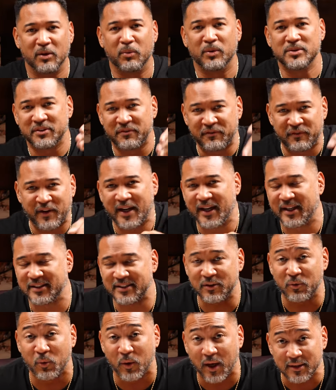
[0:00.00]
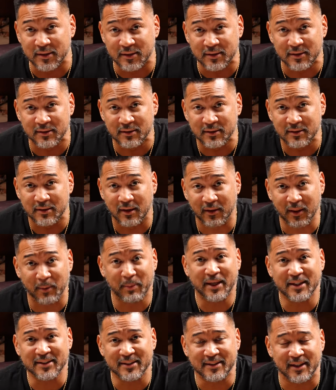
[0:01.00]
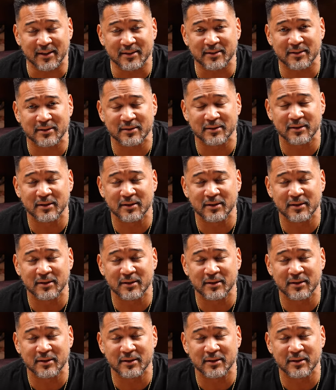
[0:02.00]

It wasn't financing what? The business.